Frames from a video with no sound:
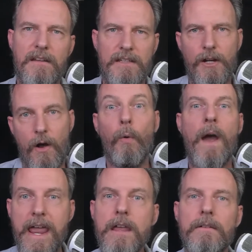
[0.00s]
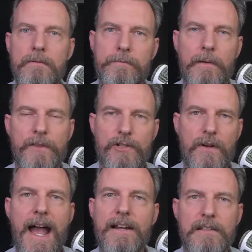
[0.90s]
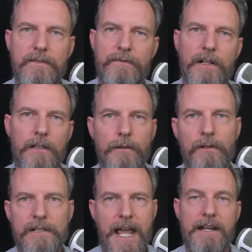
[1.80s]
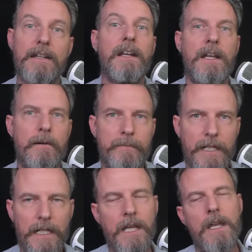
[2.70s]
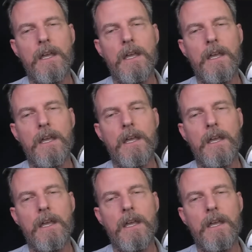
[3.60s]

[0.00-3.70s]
away from the tracks of Elora Danan and company.